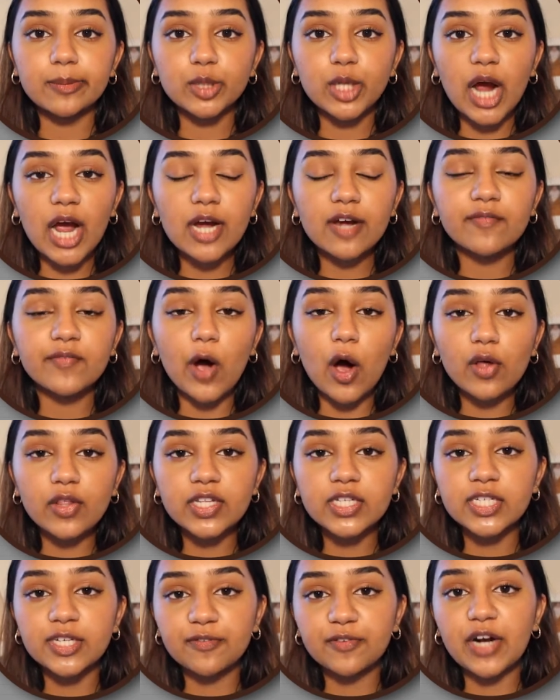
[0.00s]
track of all the
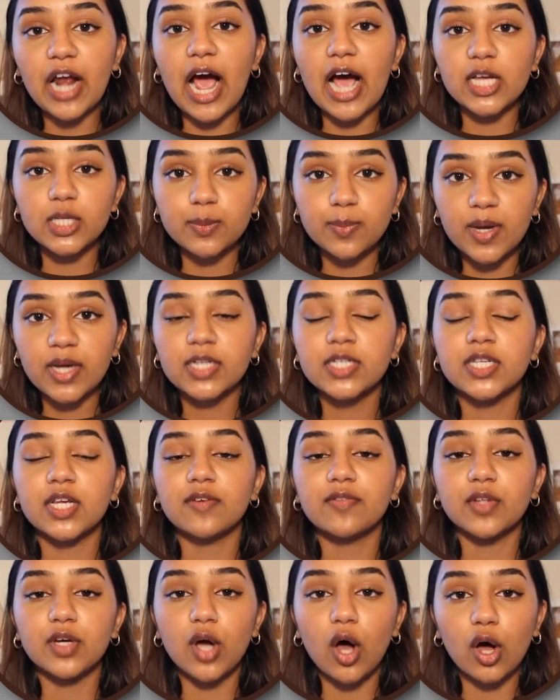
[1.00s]
different aspects of
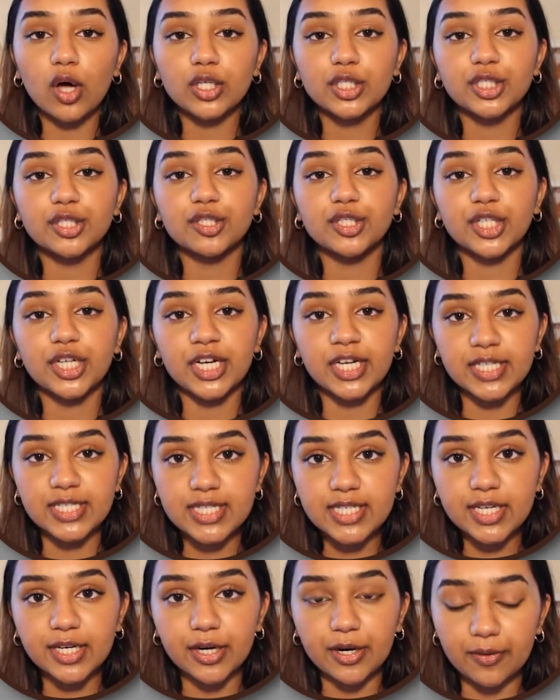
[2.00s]
the college you should
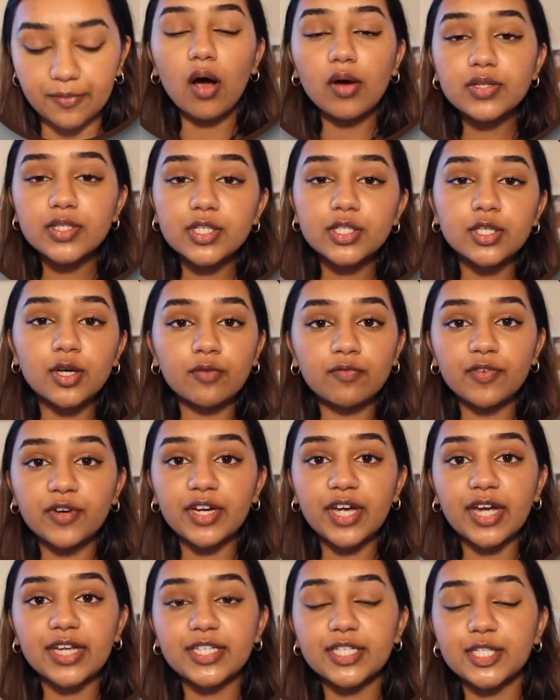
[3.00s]
consider. Also, don't
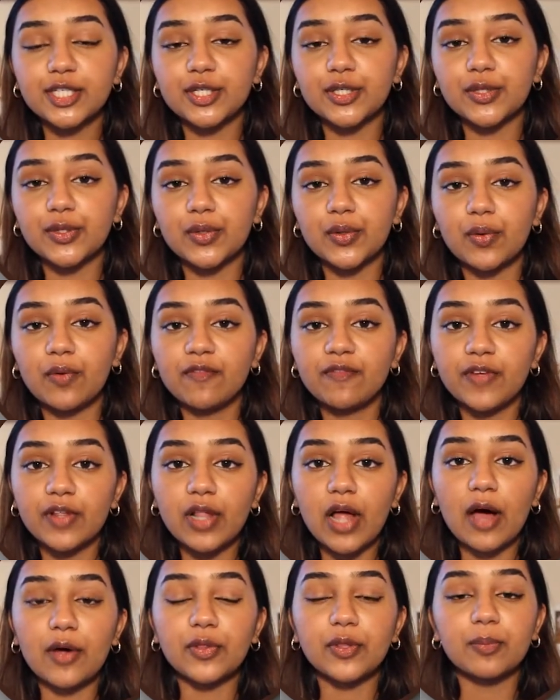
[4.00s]
forget to fill
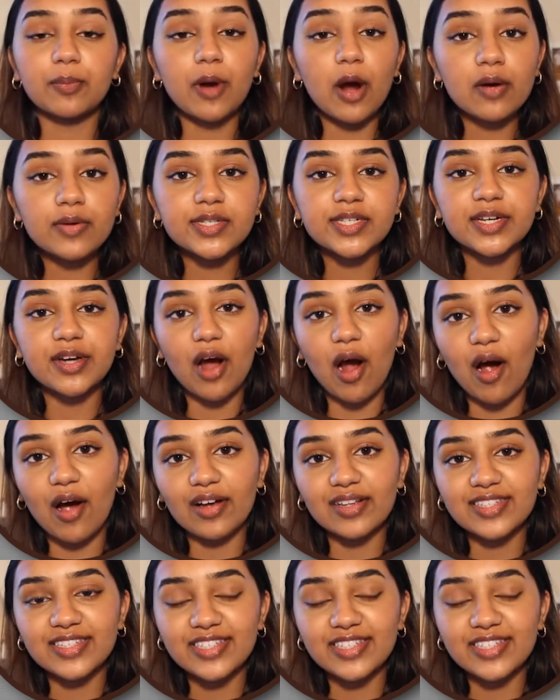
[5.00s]
out the pros and cons.